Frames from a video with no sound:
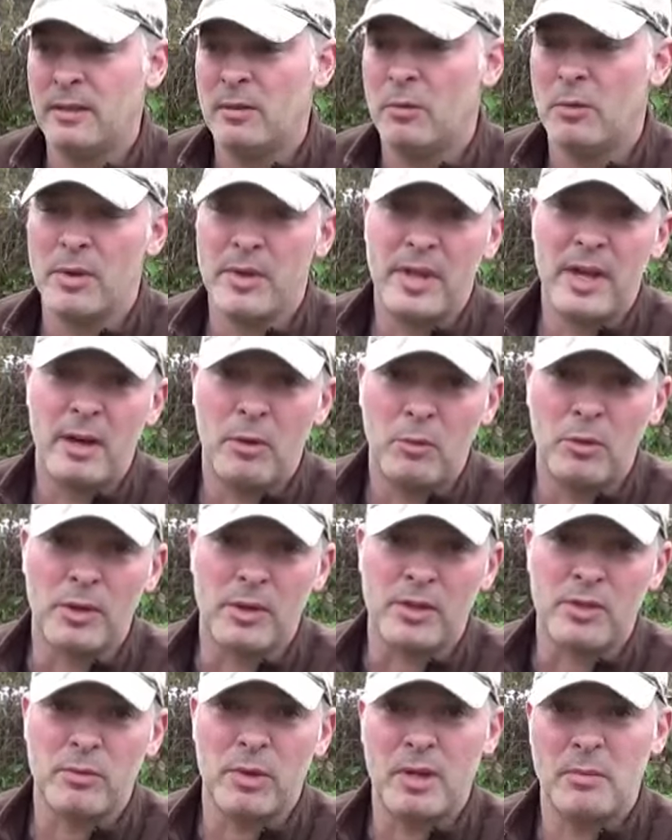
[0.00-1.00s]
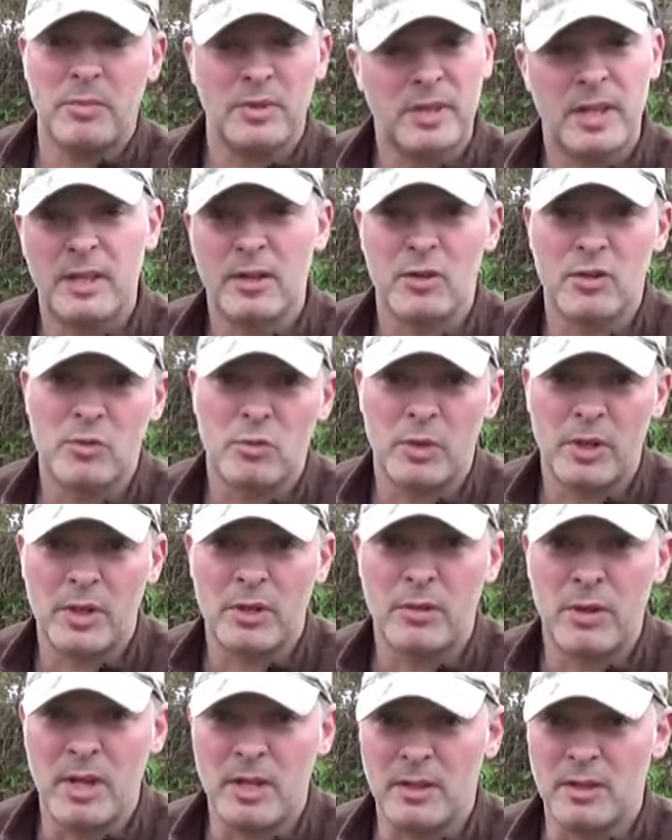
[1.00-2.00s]
where that works, right? Potatoes work
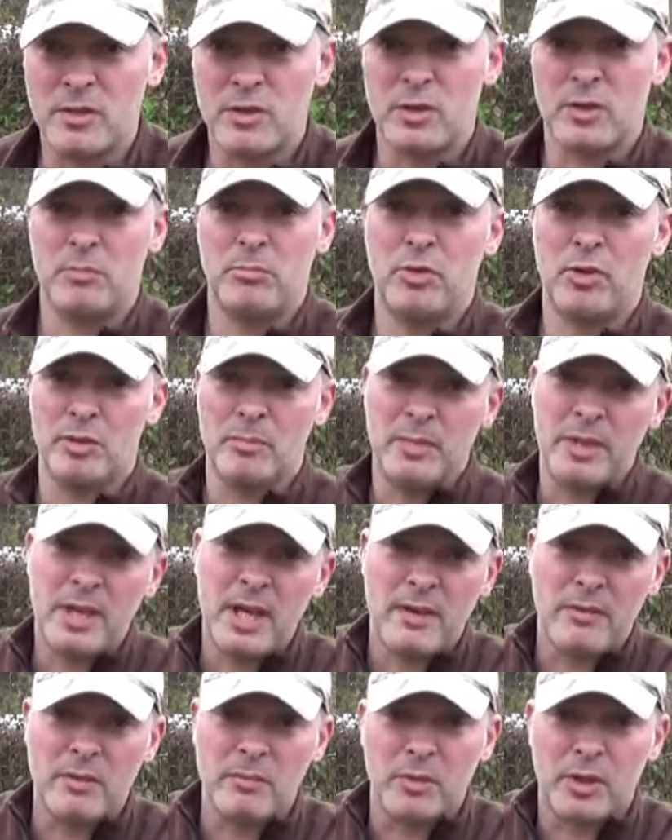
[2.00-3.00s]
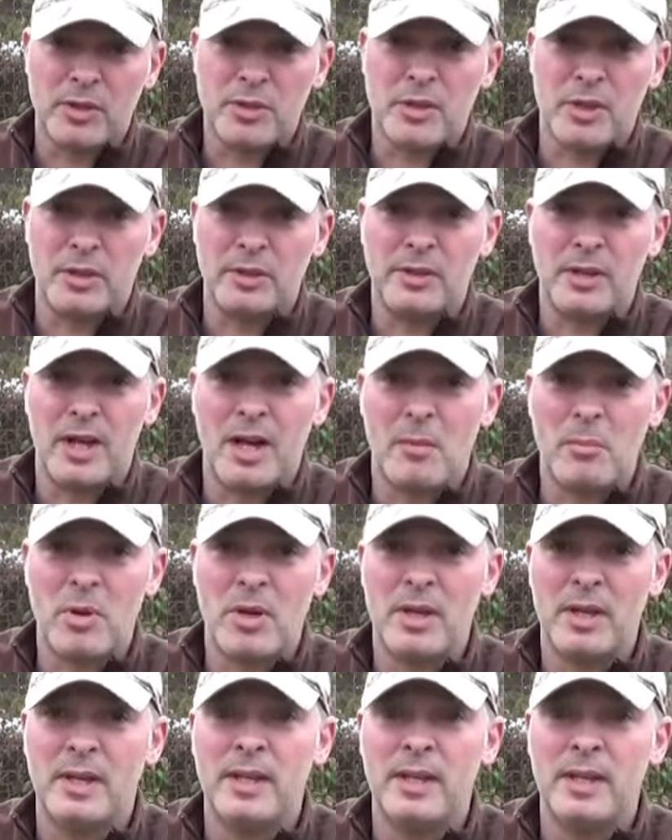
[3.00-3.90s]
great because you can put a big heavy mulch on top